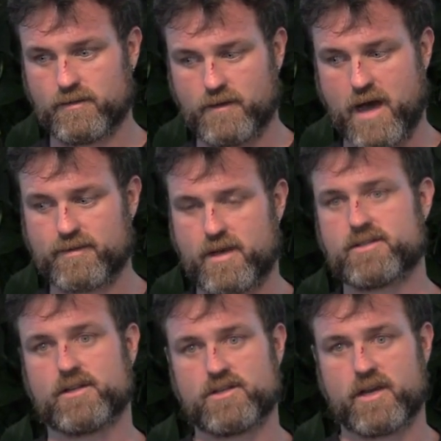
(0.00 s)

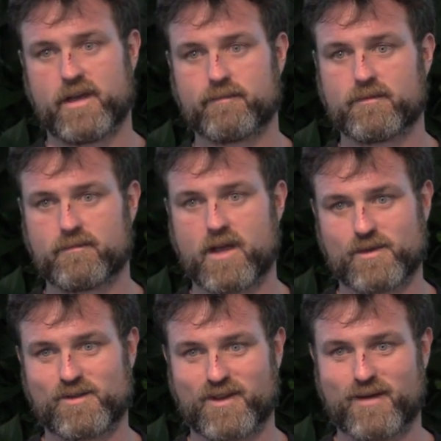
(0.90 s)
optimizing the JVM
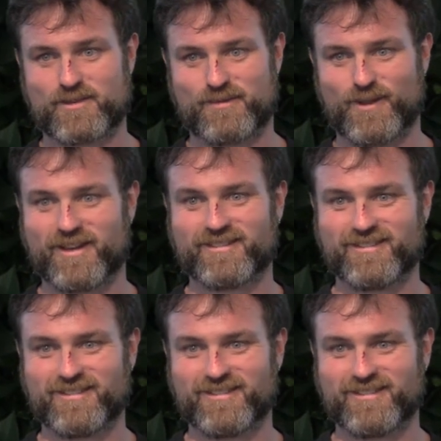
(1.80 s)
comes into play,